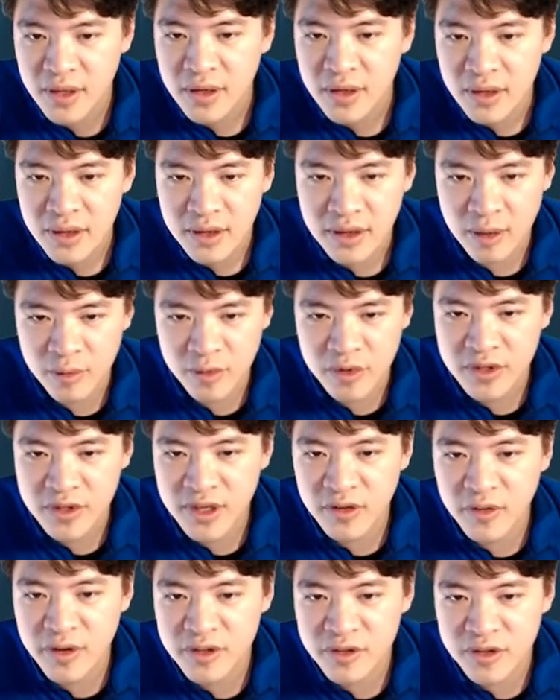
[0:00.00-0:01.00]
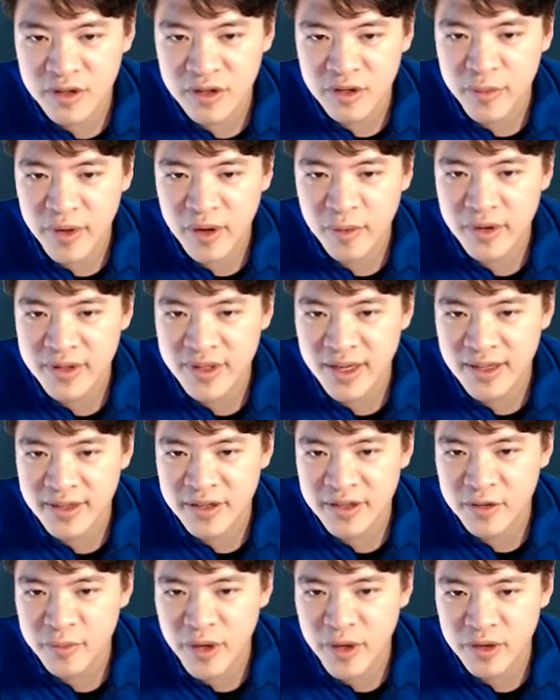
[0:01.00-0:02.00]
I'm going to go into a little bit about that
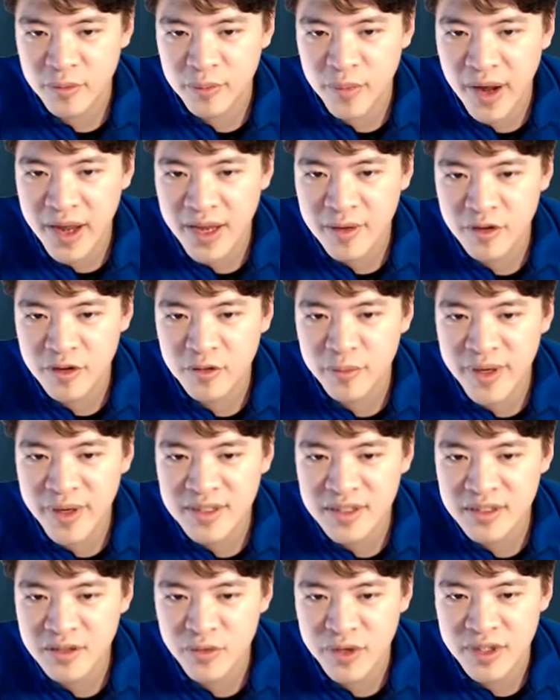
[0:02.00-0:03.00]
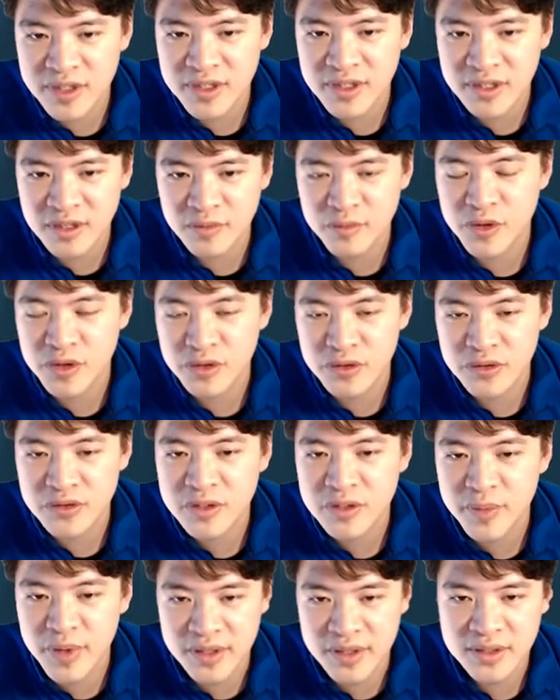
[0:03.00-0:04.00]
later, but you're basically renting computer
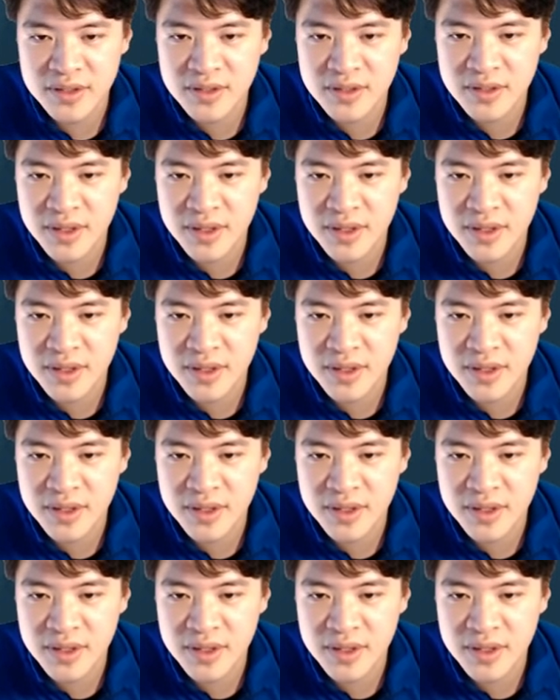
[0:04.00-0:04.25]
space,